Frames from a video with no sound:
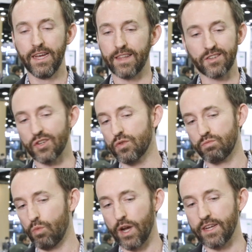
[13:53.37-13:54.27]
That's just
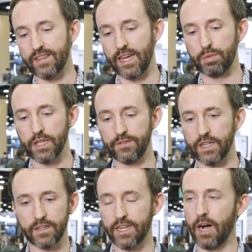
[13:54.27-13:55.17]
one example of
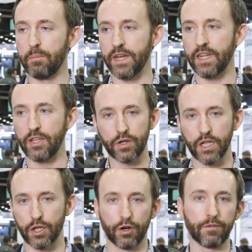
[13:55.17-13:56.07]
a company that you
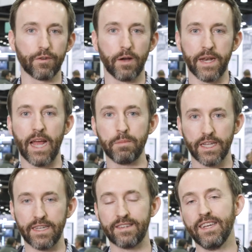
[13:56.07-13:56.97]
can learn from and
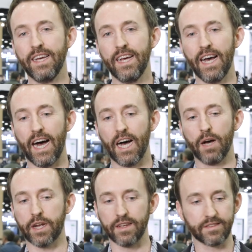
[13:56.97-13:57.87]
emulate
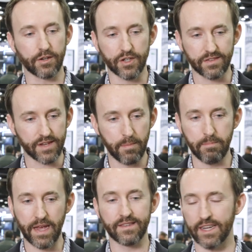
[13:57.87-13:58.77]
because they're just
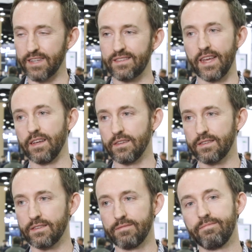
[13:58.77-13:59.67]
amazing at
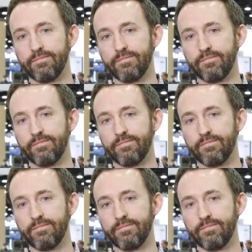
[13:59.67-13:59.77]
sales.